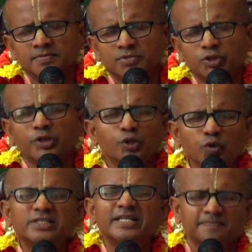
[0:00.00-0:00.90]
So
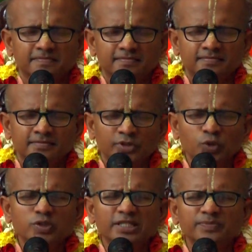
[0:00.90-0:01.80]
use them,
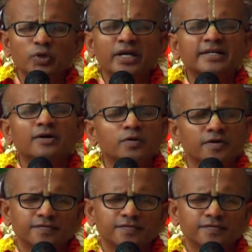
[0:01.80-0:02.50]
use them to get out